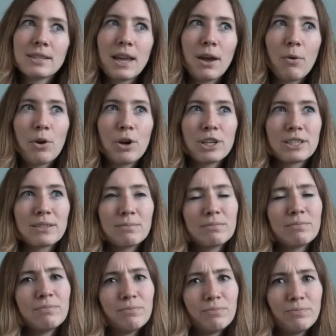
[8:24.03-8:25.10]
There were
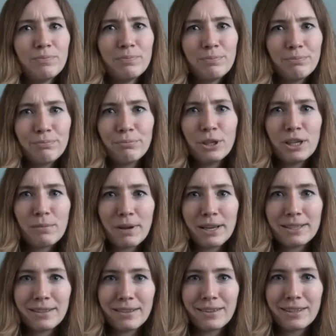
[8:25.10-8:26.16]
some pretty
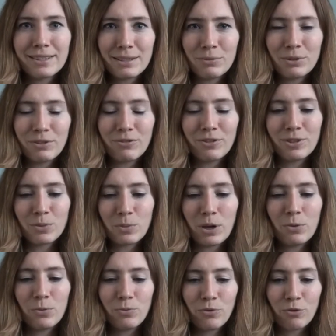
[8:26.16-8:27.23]
basic things that were different as
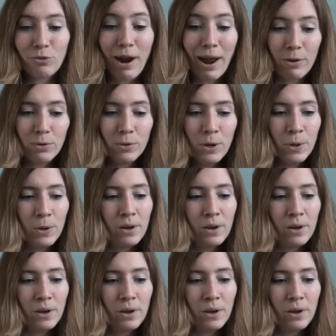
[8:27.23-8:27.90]
well throughout,